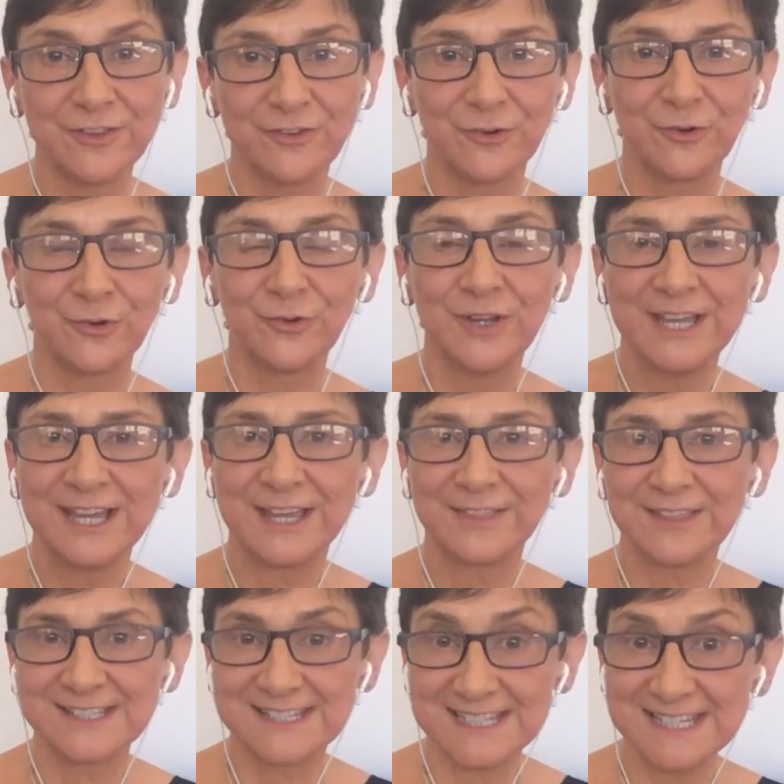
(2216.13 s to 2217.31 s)
through
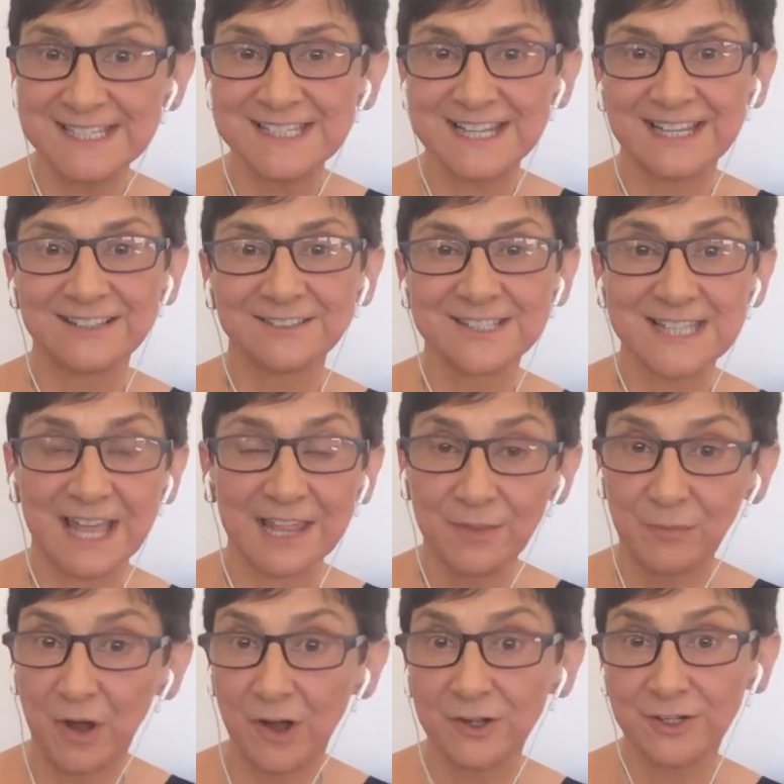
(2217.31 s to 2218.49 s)
the details and the
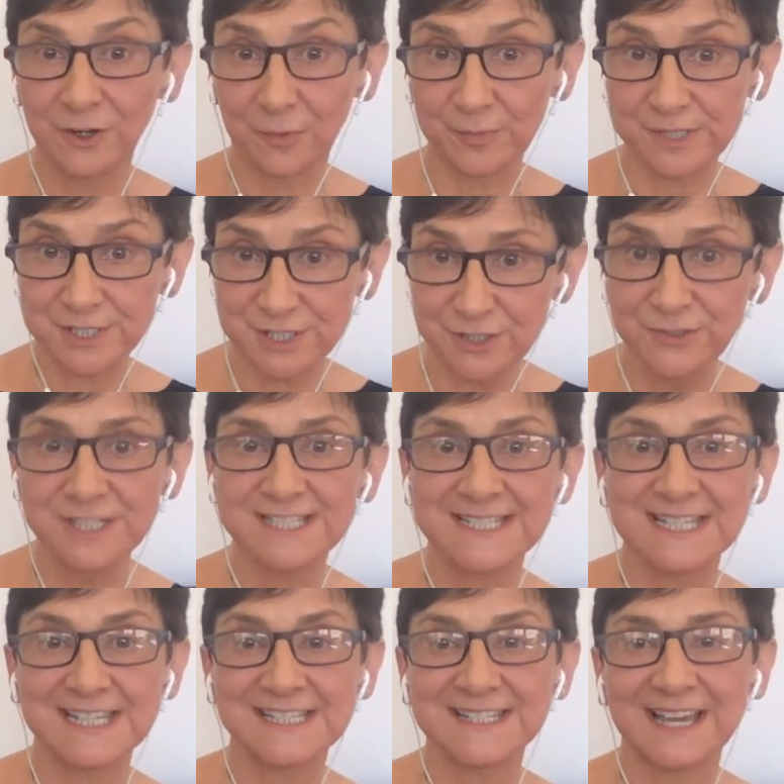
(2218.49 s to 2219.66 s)
market
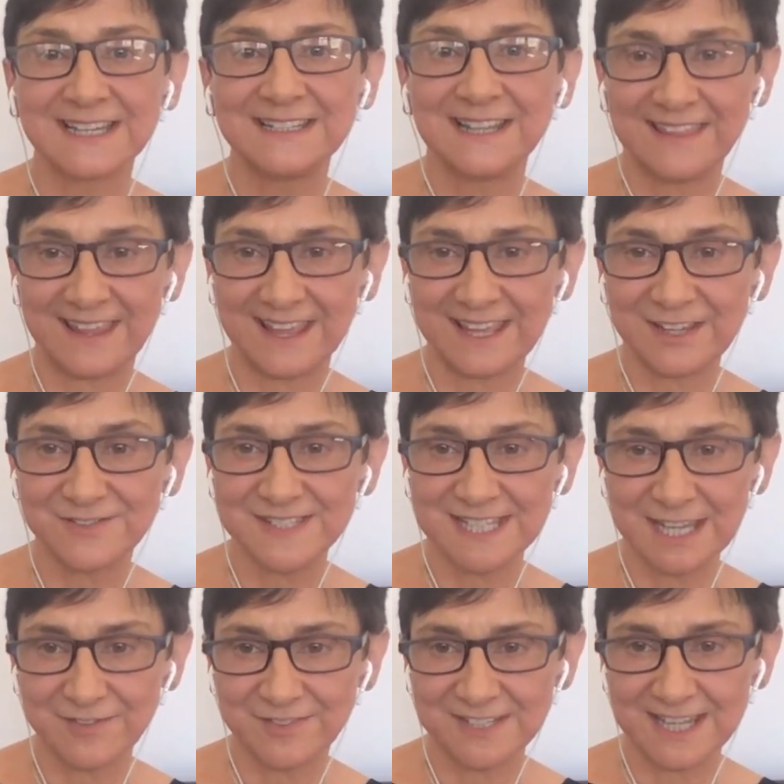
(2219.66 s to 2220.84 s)
opportunities under the
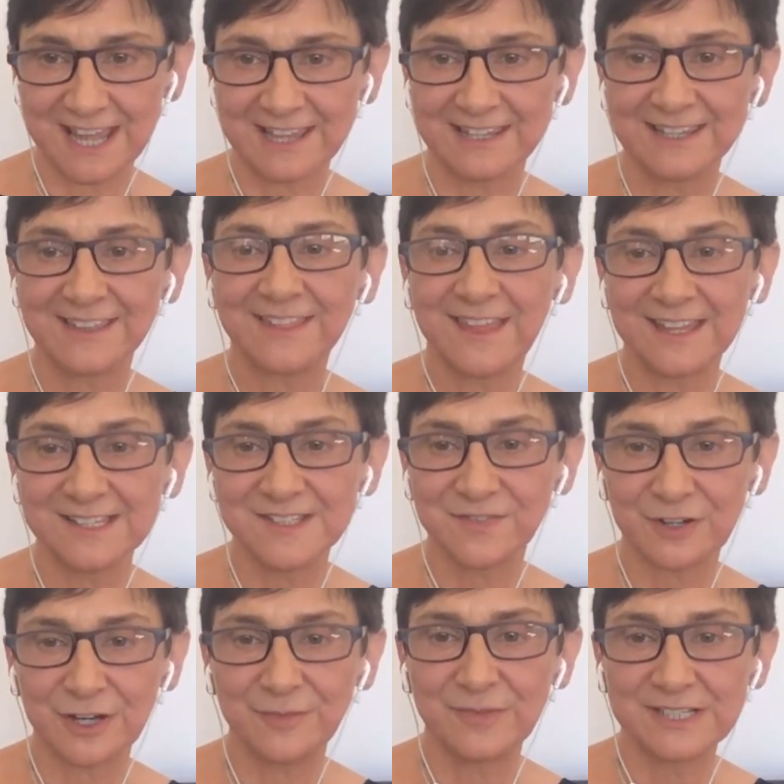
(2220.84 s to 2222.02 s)
AfCFTA. Thanks
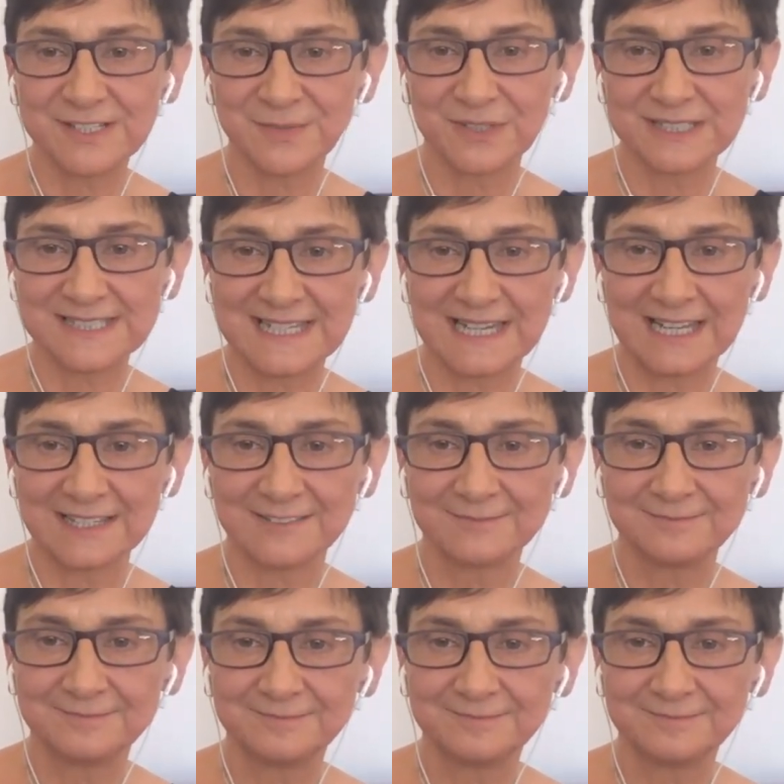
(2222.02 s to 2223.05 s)
very much, Wandile.